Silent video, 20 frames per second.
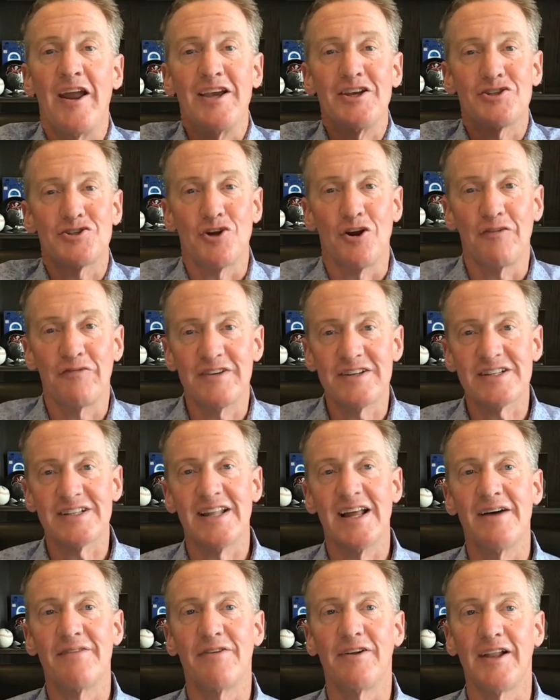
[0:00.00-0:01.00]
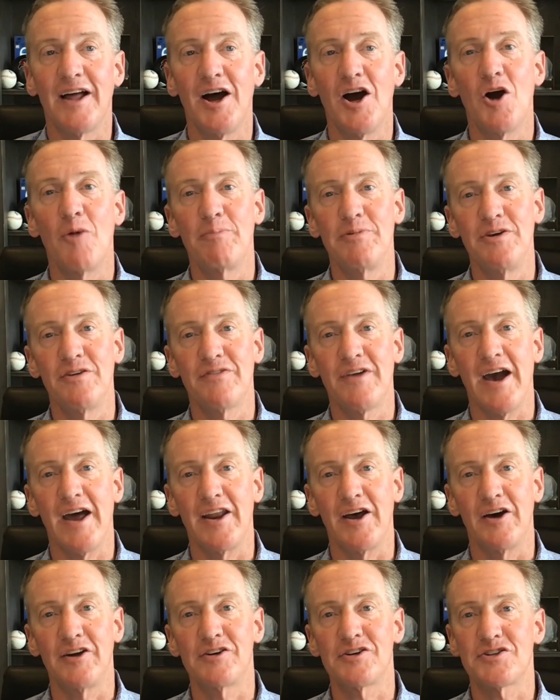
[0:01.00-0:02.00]
on a surface level. I hope you
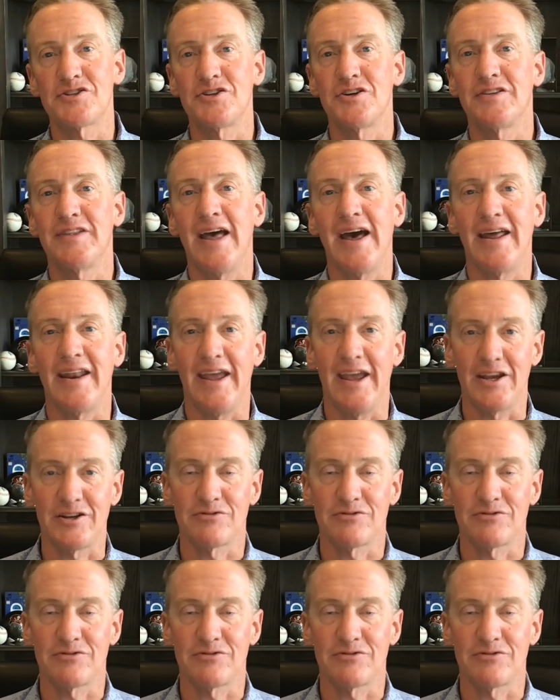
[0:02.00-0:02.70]
kind of understood that.